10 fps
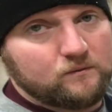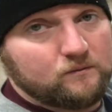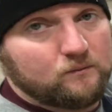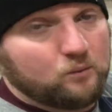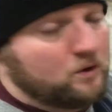
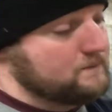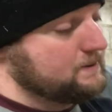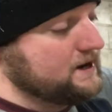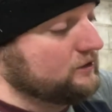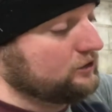one
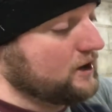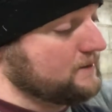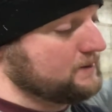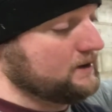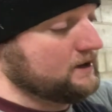piece
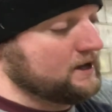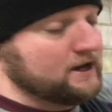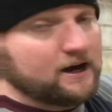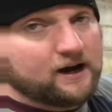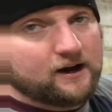up,
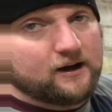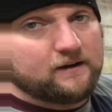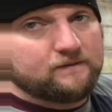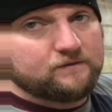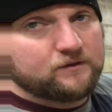
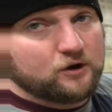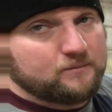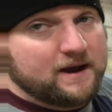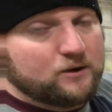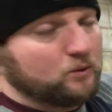or
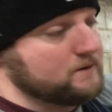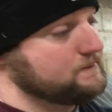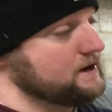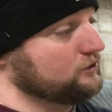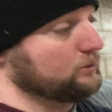make one
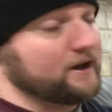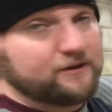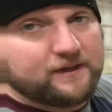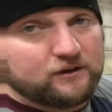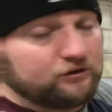piece
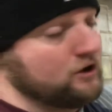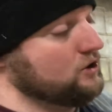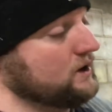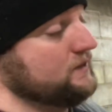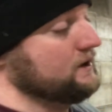rather that's
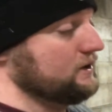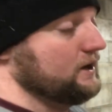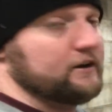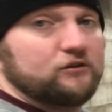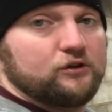long, and then
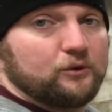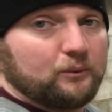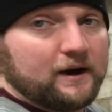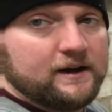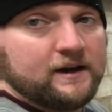cut it to the
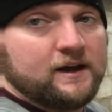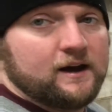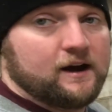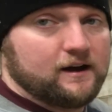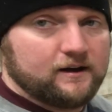right
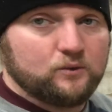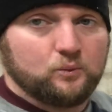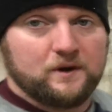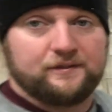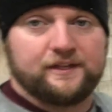
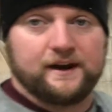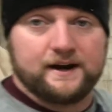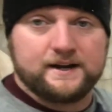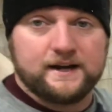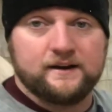width that
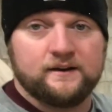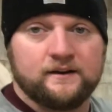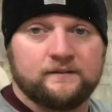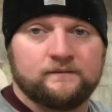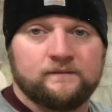I need.
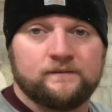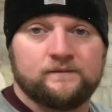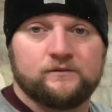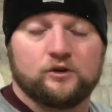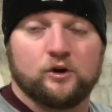
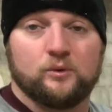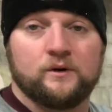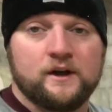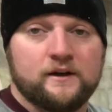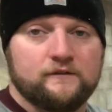So
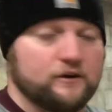for